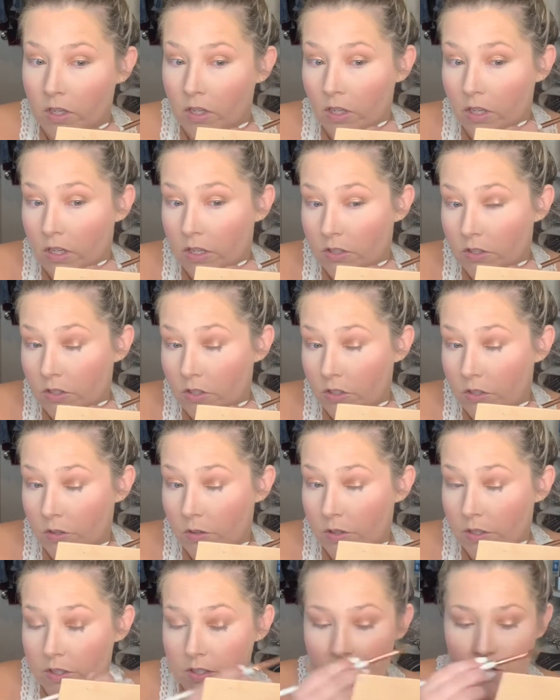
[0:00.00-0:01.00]
into
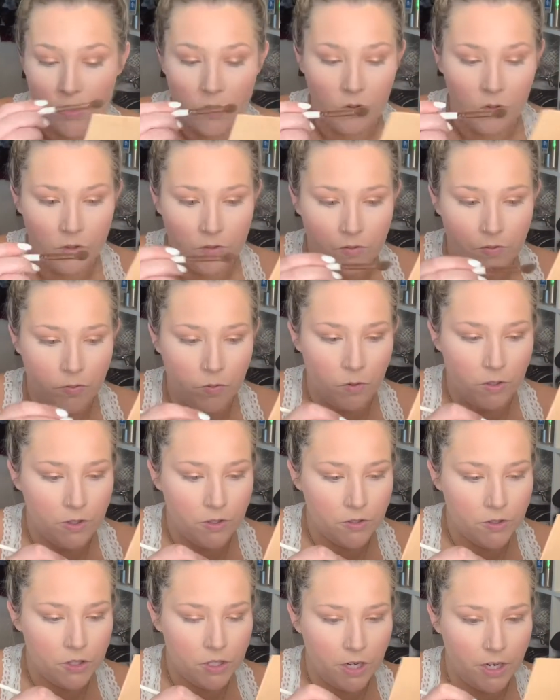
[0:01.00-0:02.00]
this gold
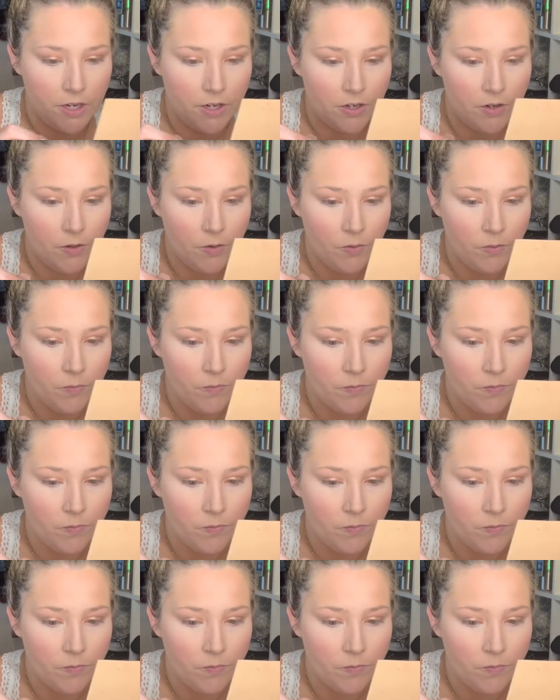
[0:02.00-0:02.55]
foil shadow.